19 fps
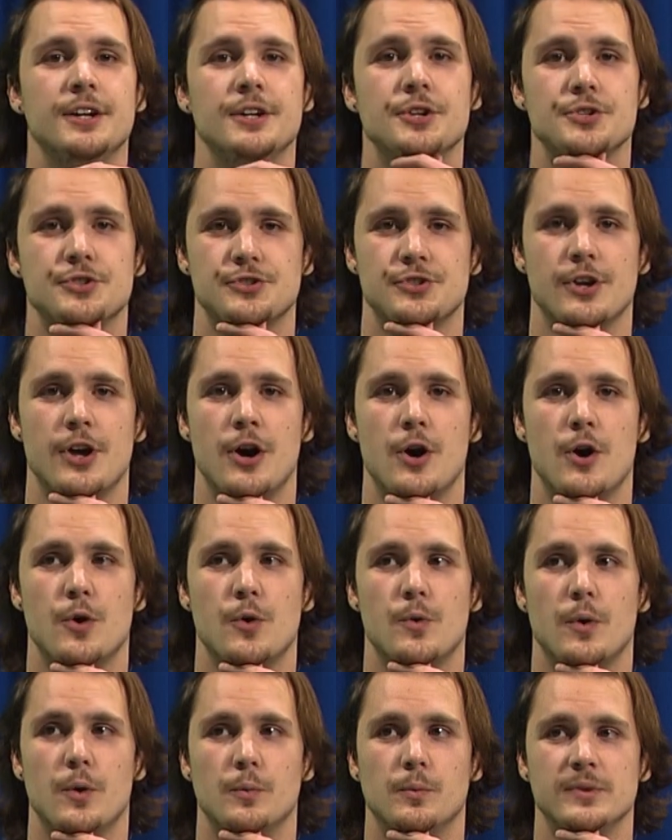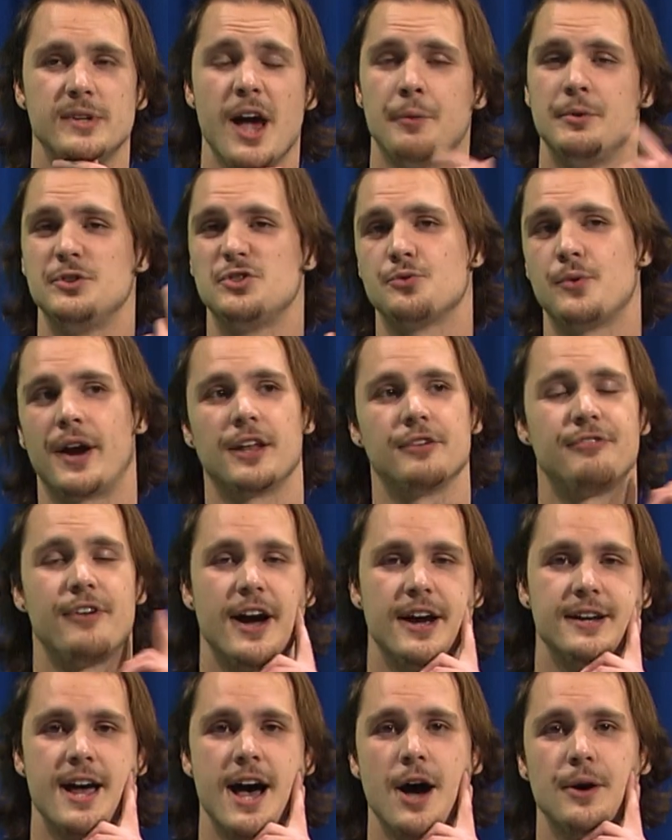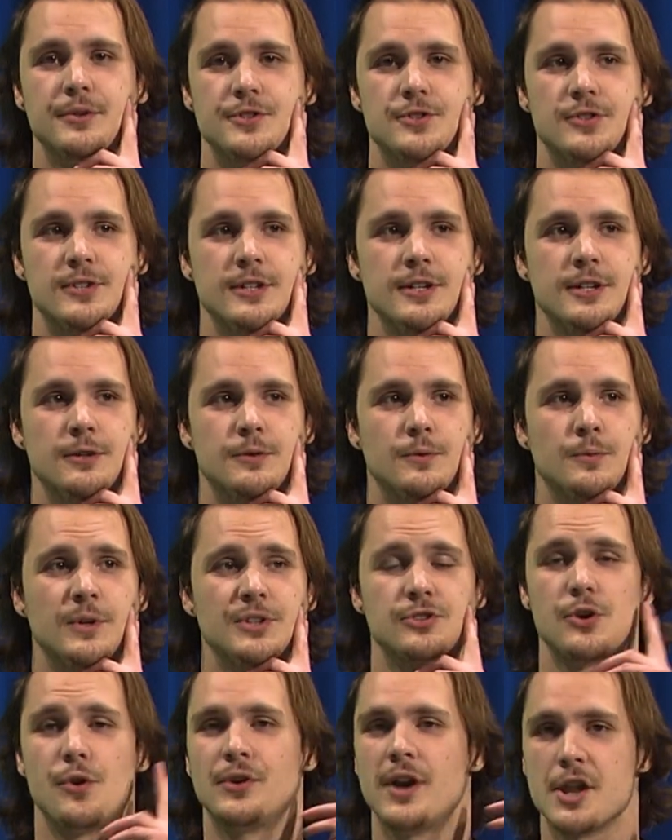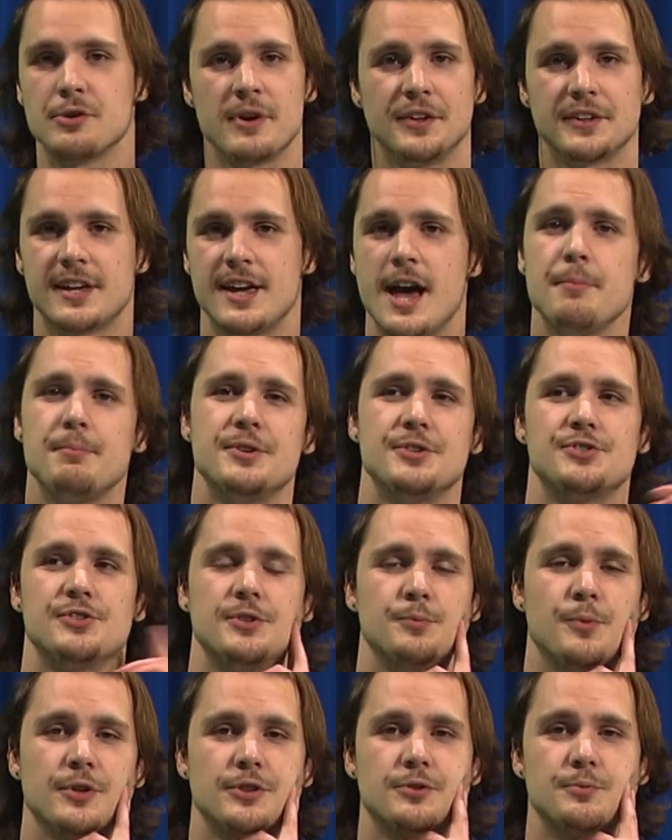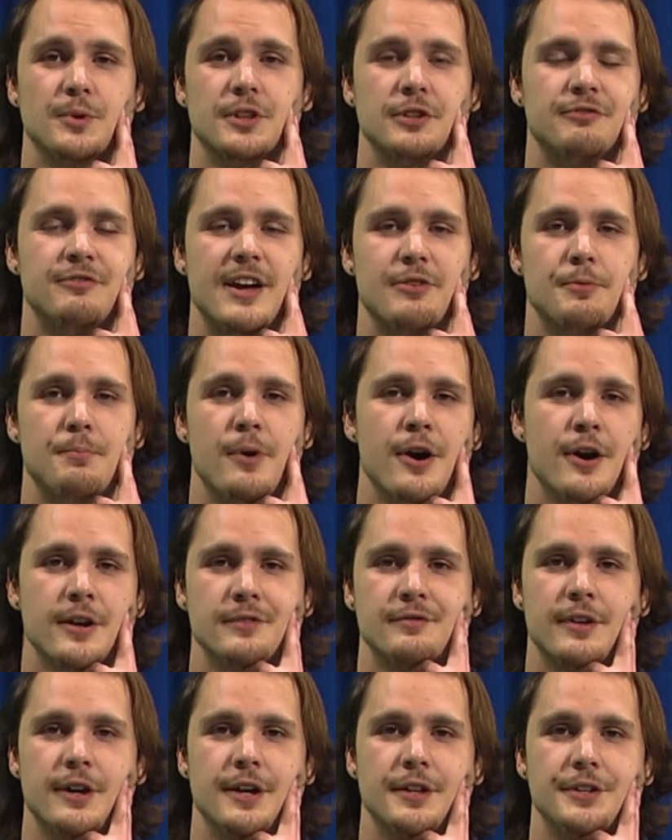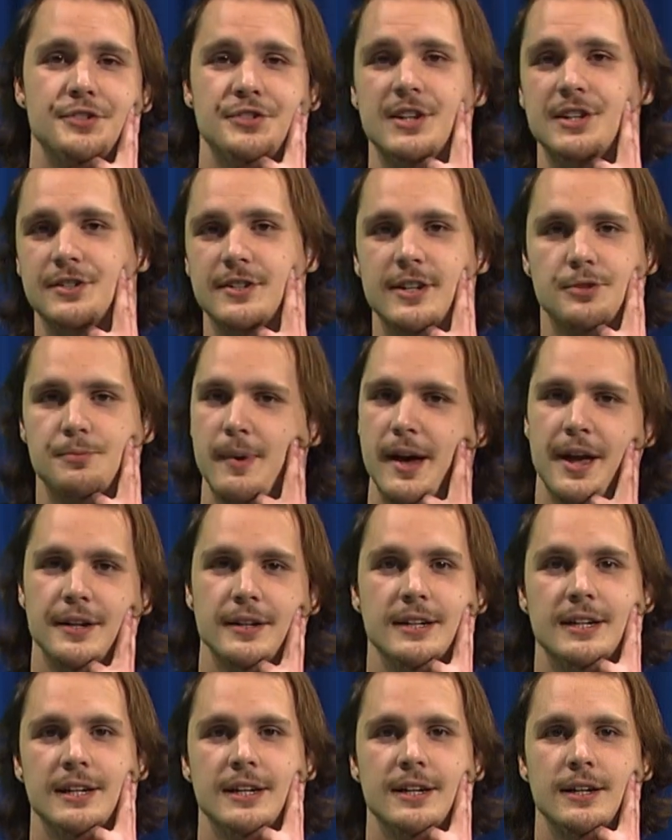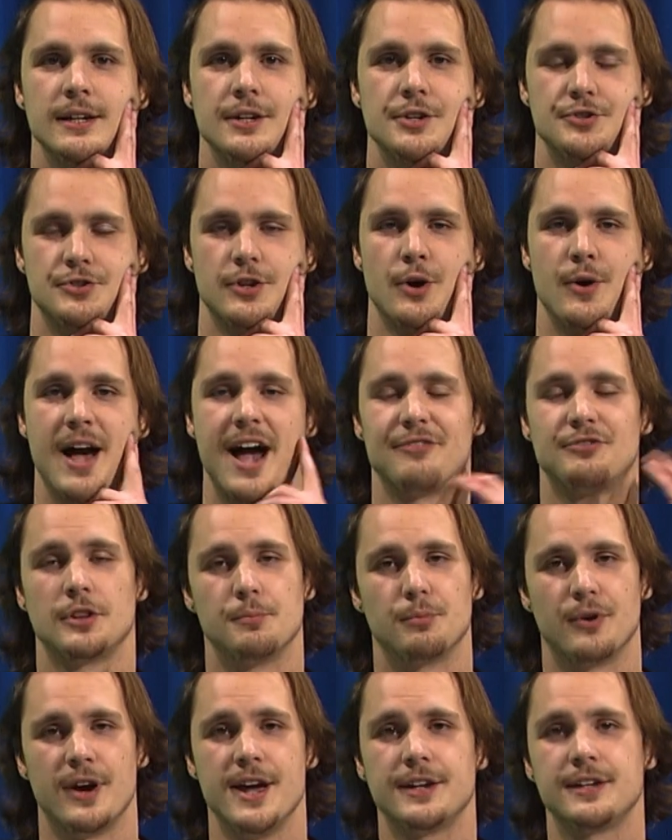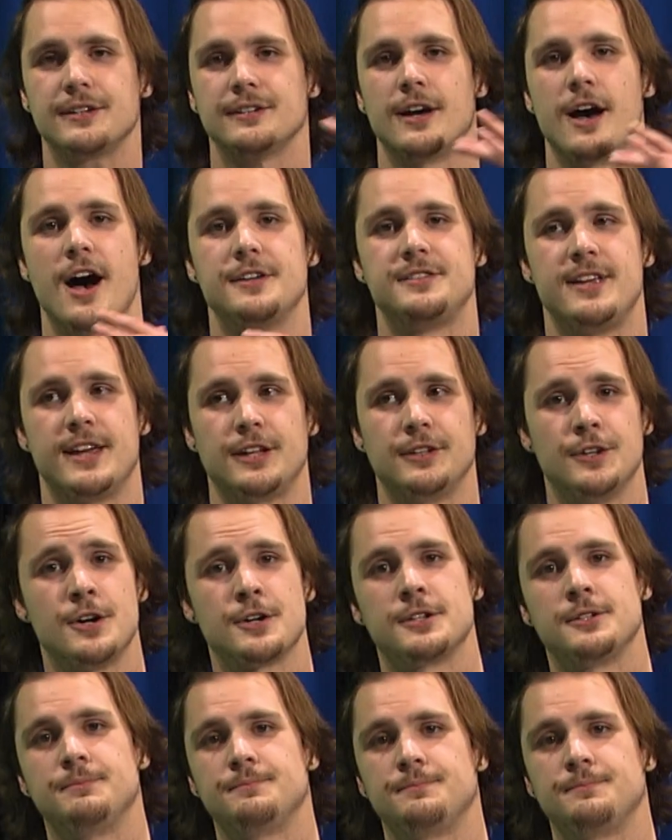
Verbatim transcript: So yeah, we just wanted to find out and see what's going on around the campus and what, what their favorite part of uh, the season has been. So after the break, uh, take a look.